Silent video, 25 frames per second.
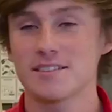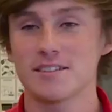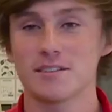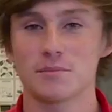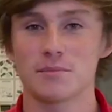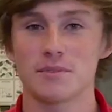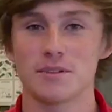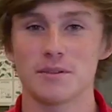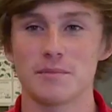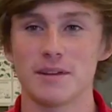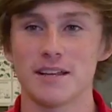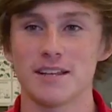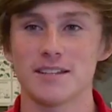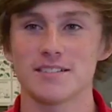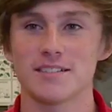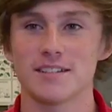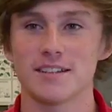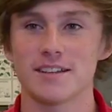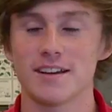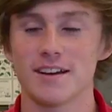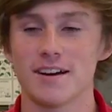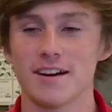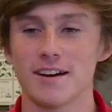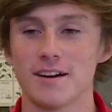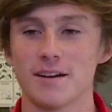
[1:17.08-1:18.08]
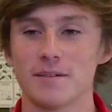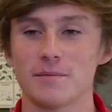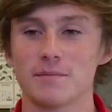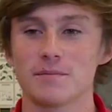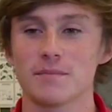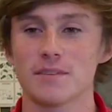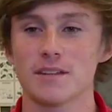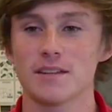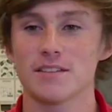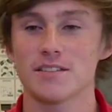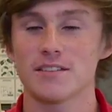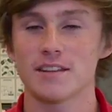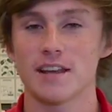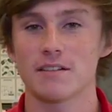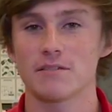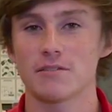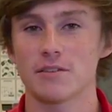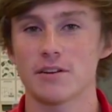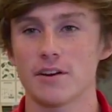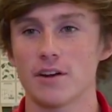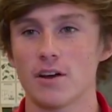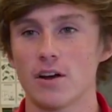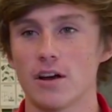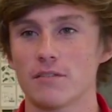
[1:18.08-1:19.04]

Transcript: going to be amazing. Um, it's not very